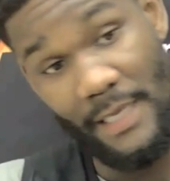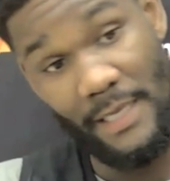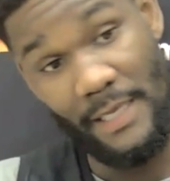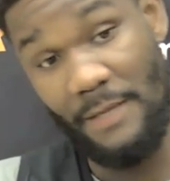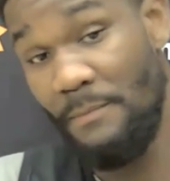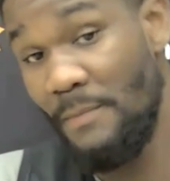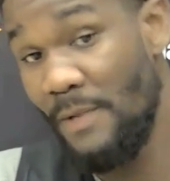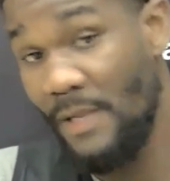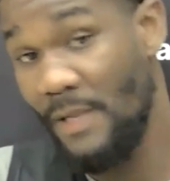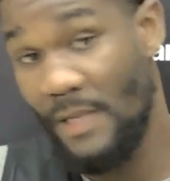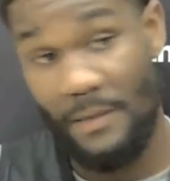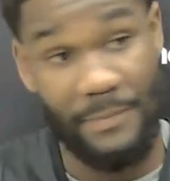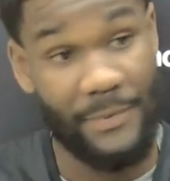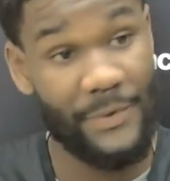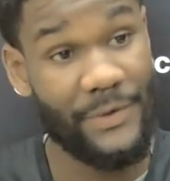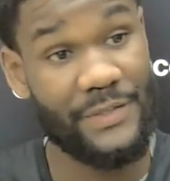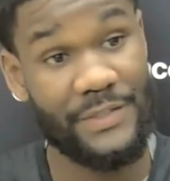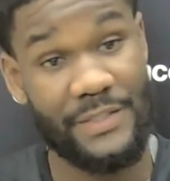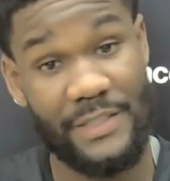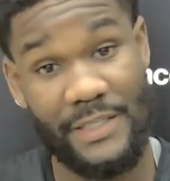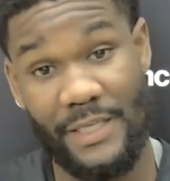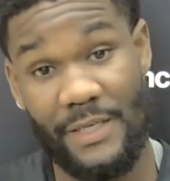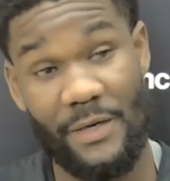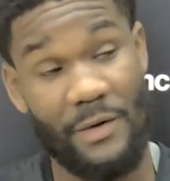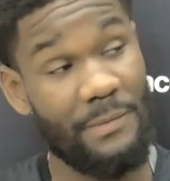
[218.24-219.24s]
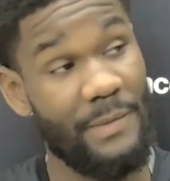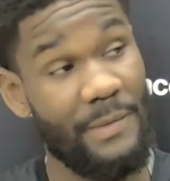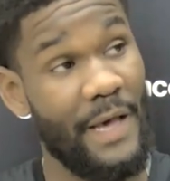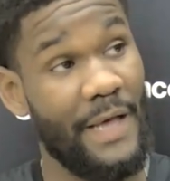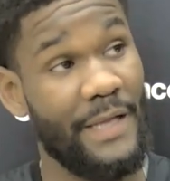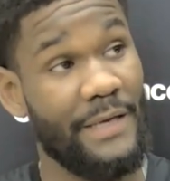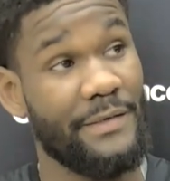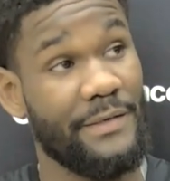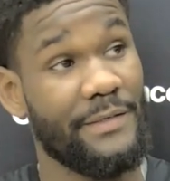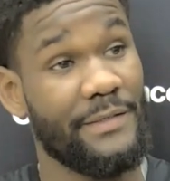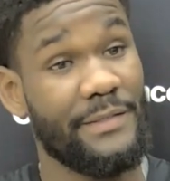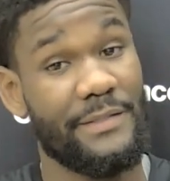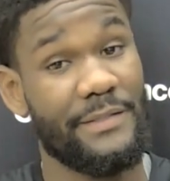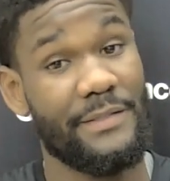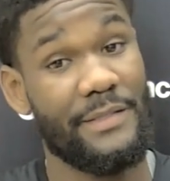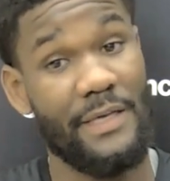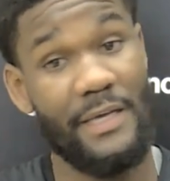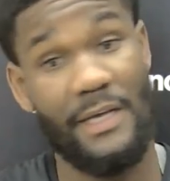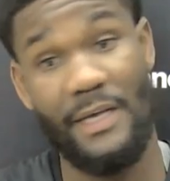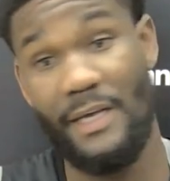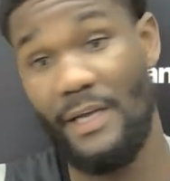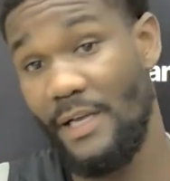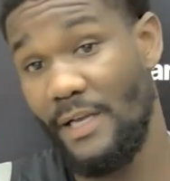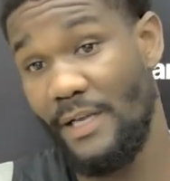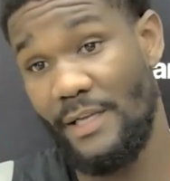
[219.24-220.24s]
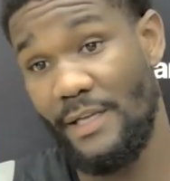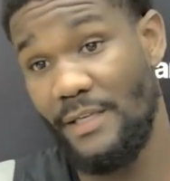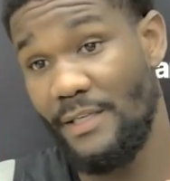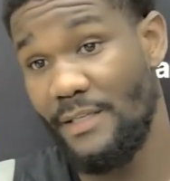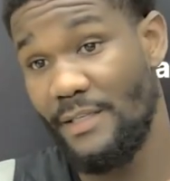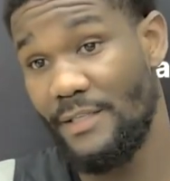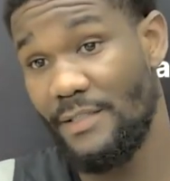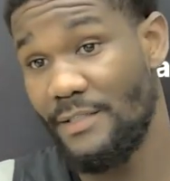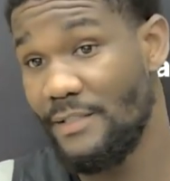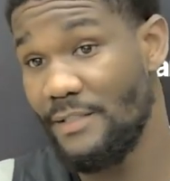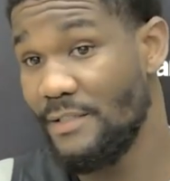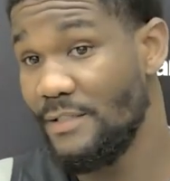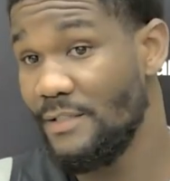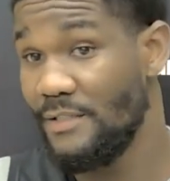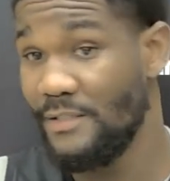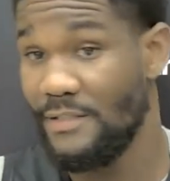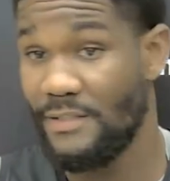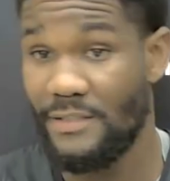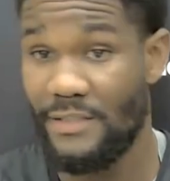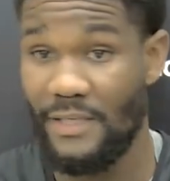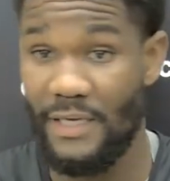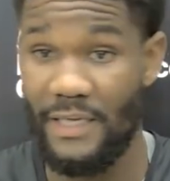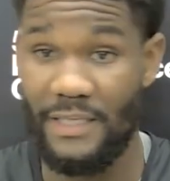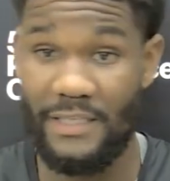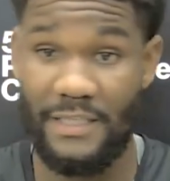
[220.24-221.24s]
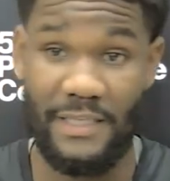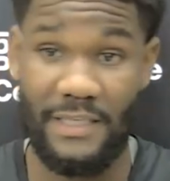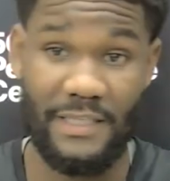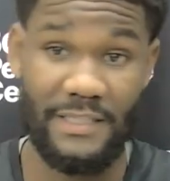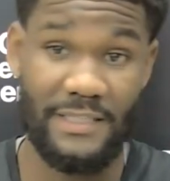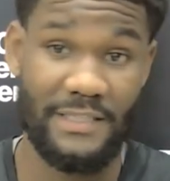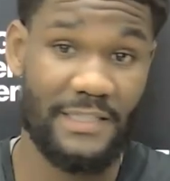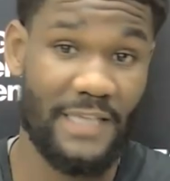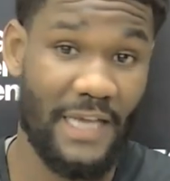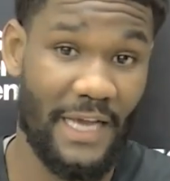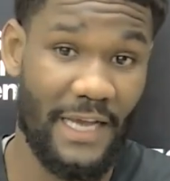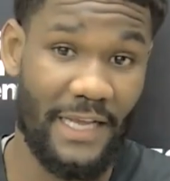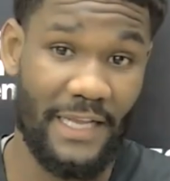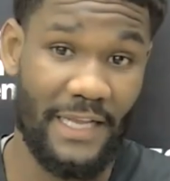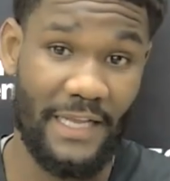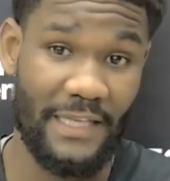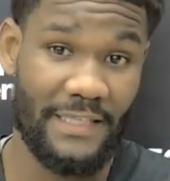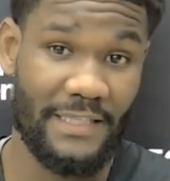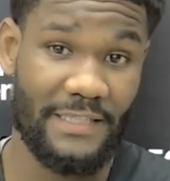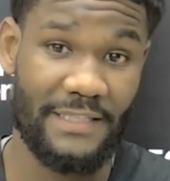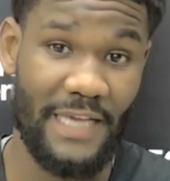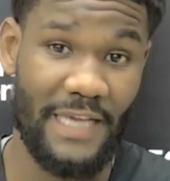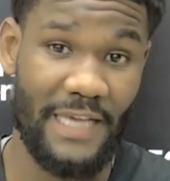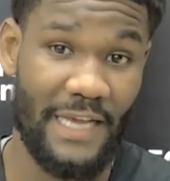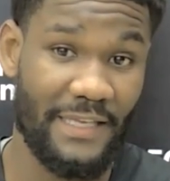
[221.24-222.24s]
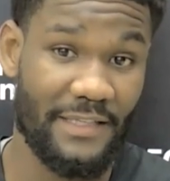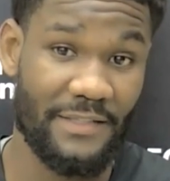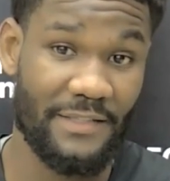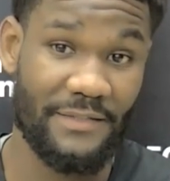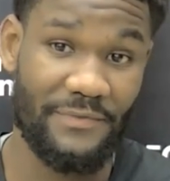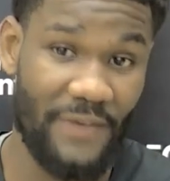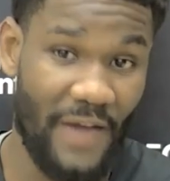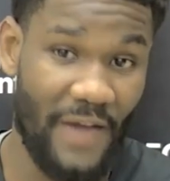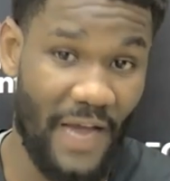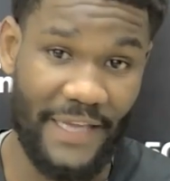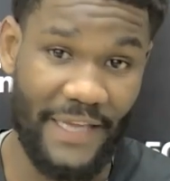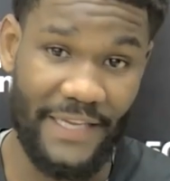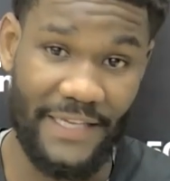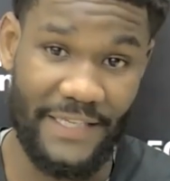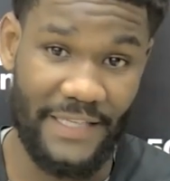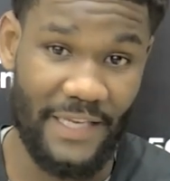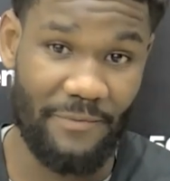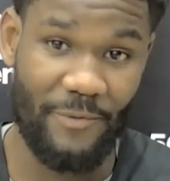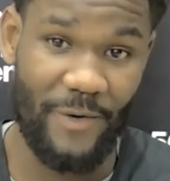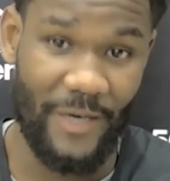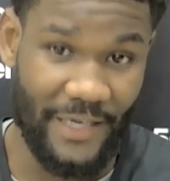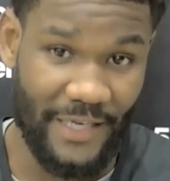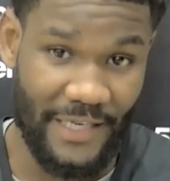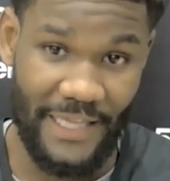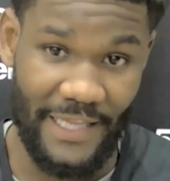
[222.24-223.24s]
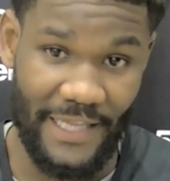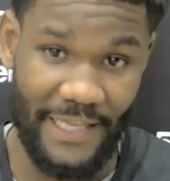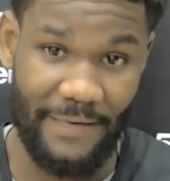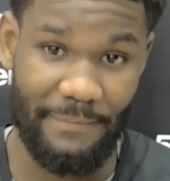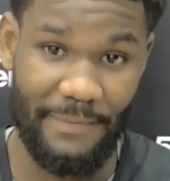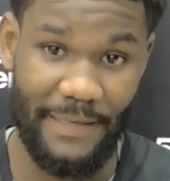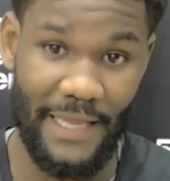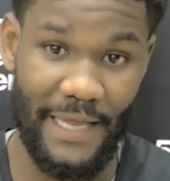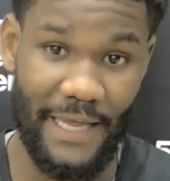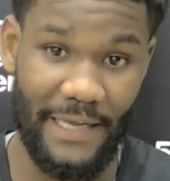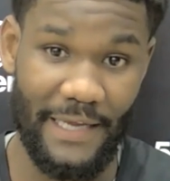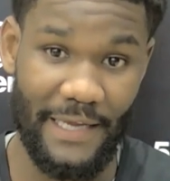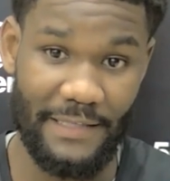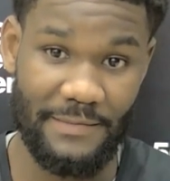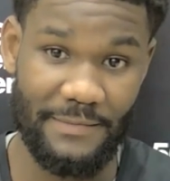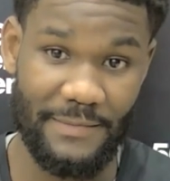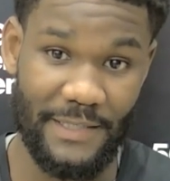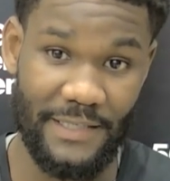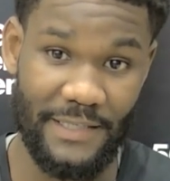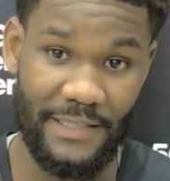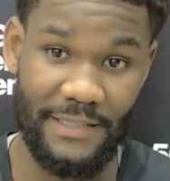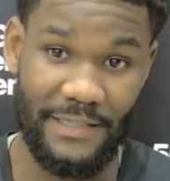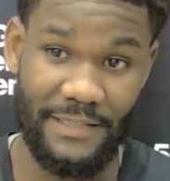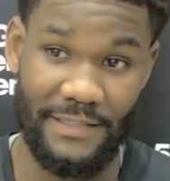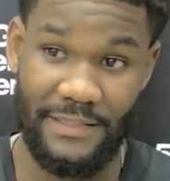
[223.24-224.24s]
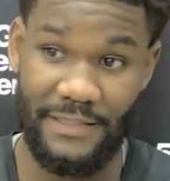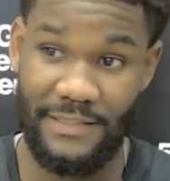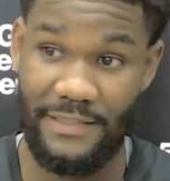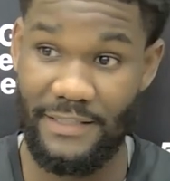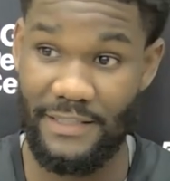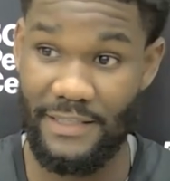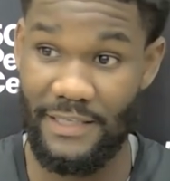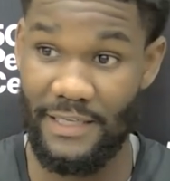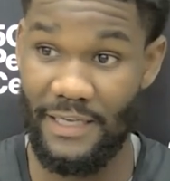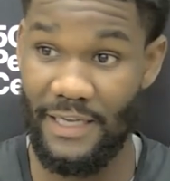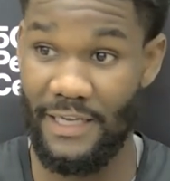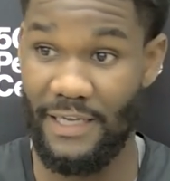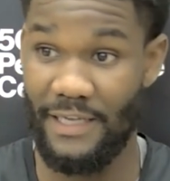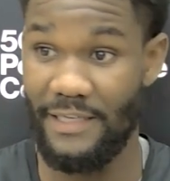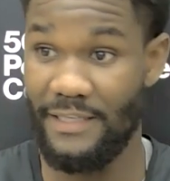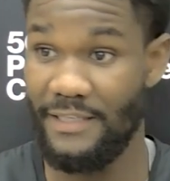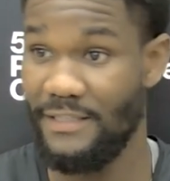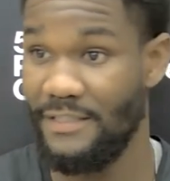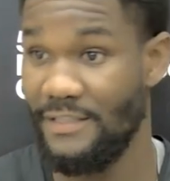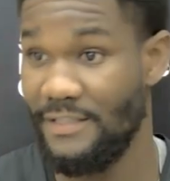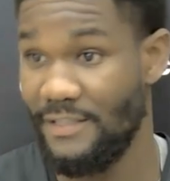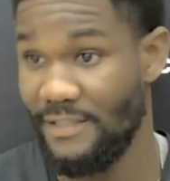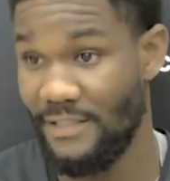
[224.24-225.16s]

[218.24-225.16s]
to be? Me and personally, it don't matter. I just got this fire and I'm ready to let it blast, man. All right.